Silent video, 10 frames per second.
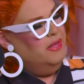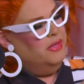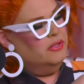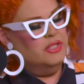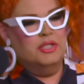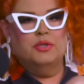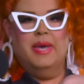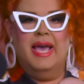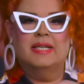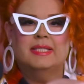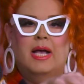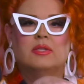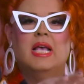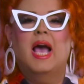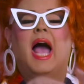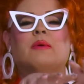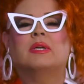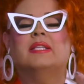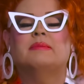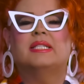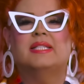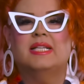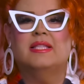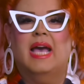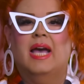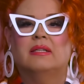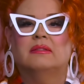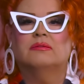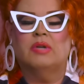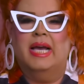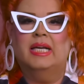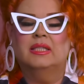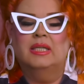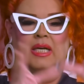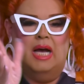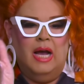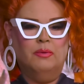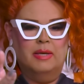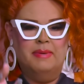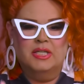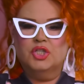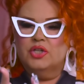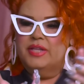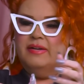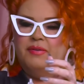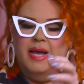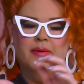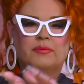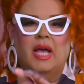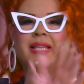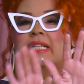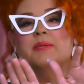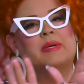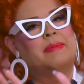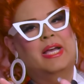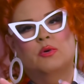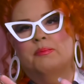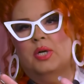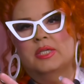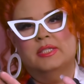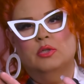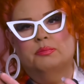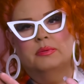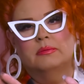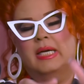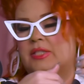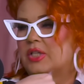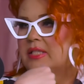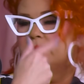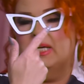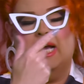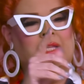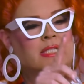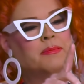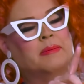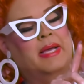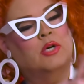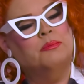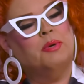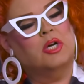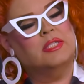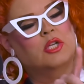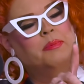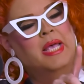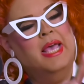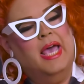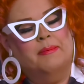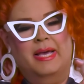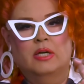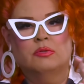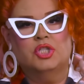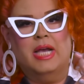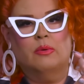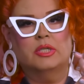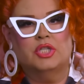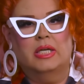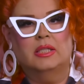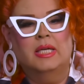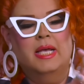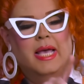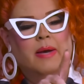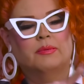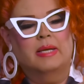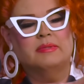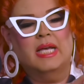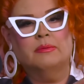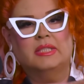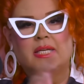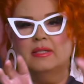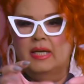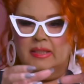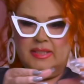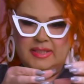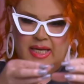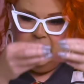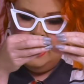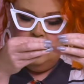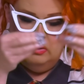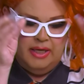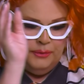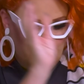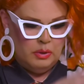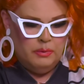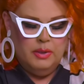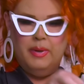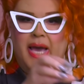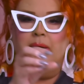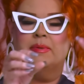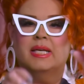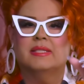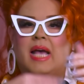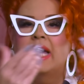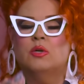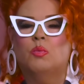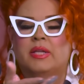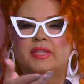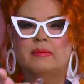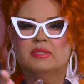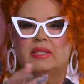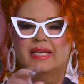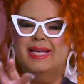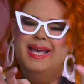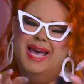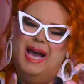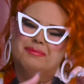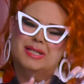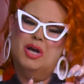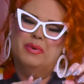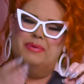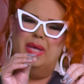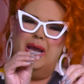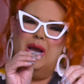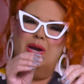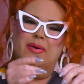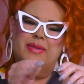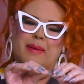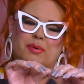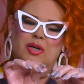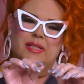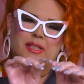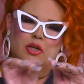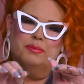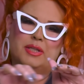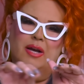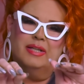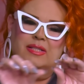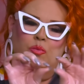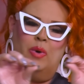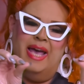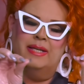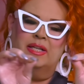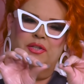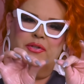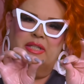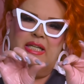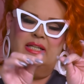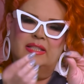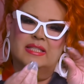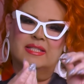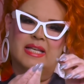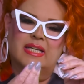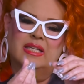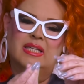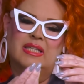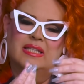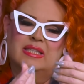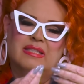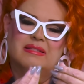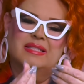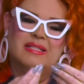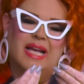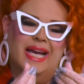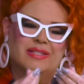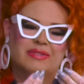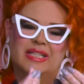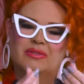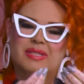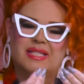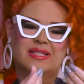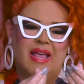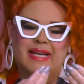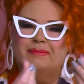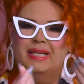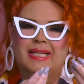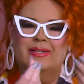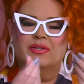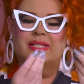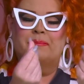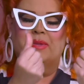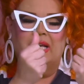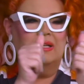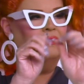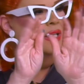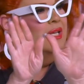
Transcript: There's the 2 hand towels. I want them to see that, right? I want to make sure that if I like to bring my own bar soap. It's just me. I like to bring my own bar soap and my own shower gel. And when I'm done with it, I like to take it out and throw it away because I don't want to like have to go in there and that bar soap, you know how it gets wet underneath and it's like, I don't know, slimy or something.